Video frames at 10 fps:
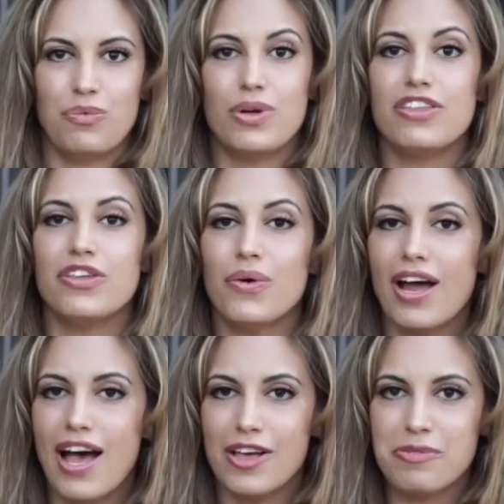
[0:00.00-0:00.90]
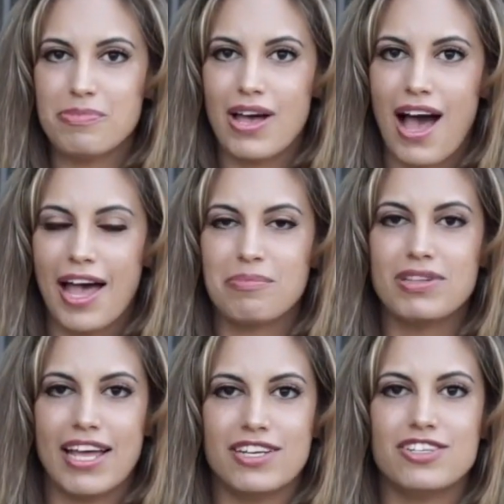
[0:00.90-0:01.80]
With your help, I
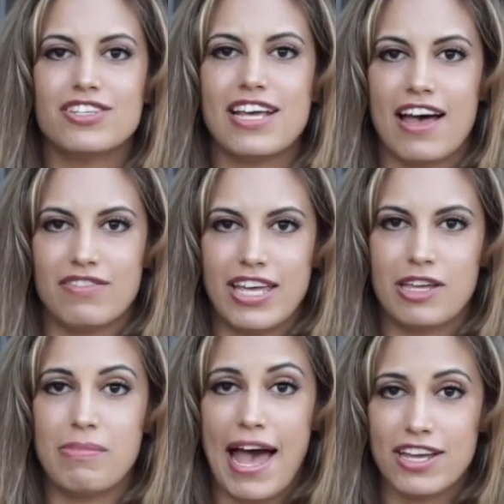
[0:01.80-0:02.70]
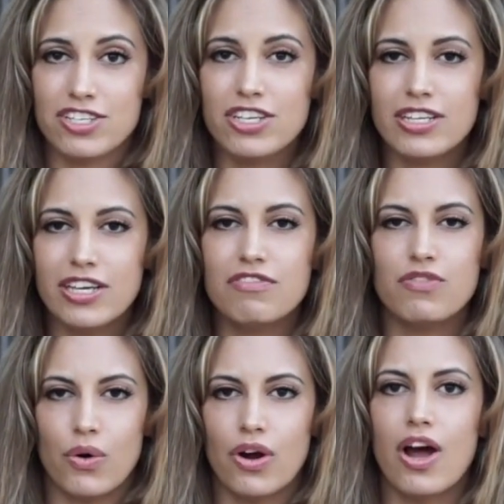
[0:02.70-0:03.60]
pledge to advocate passionately
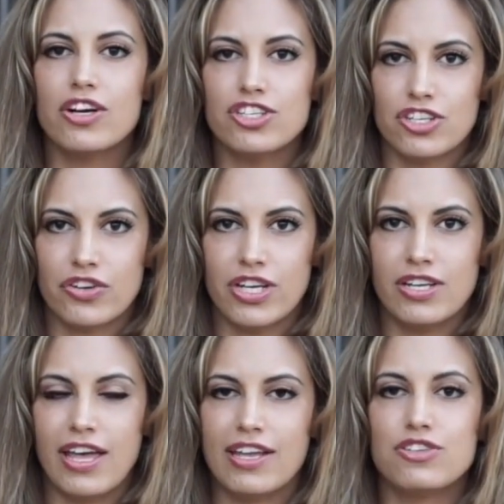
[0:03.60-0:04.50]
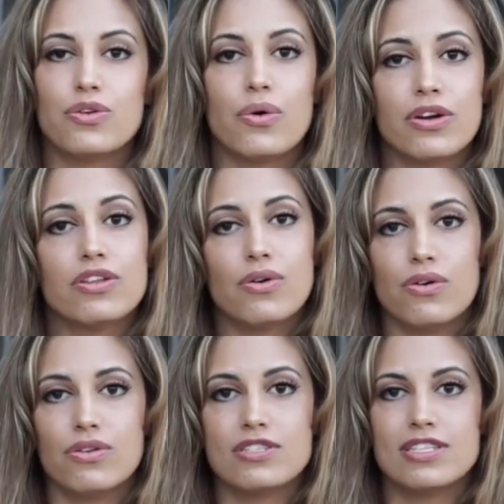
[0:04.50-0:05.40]
for our children and toward the
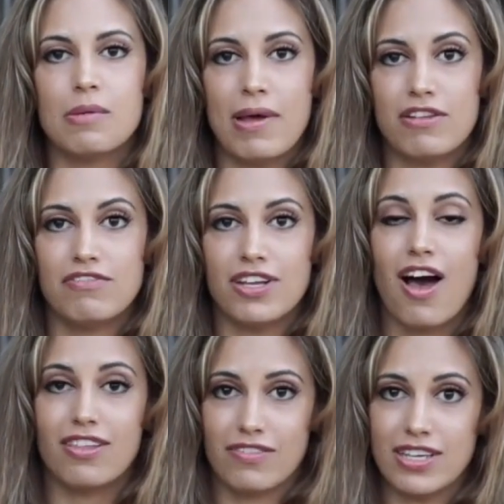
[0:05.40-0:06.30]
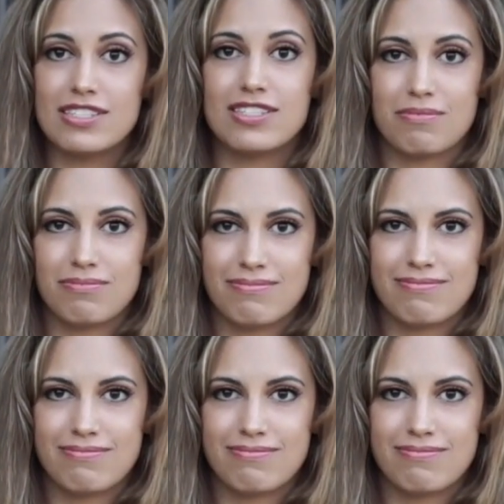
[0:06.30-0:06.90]
goals that benefit all of us.